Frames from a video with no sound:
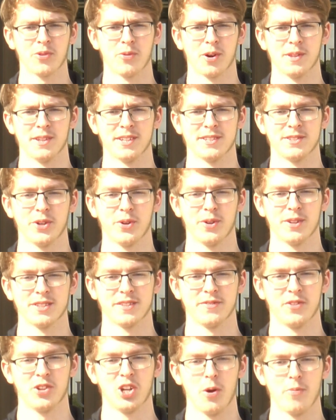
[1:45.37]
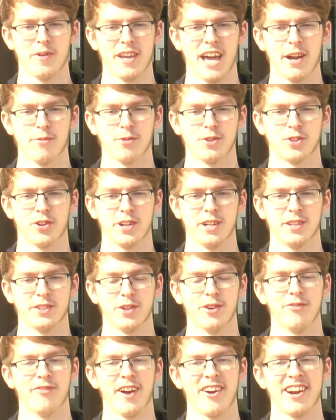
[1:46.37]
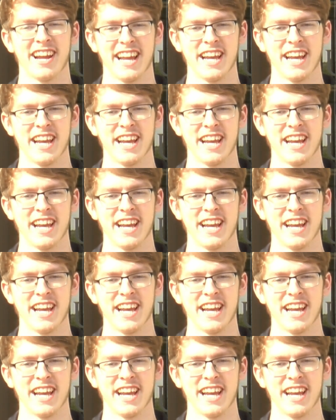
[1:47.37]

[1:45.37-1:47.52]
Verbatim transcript: where the students of UWA were treated to a very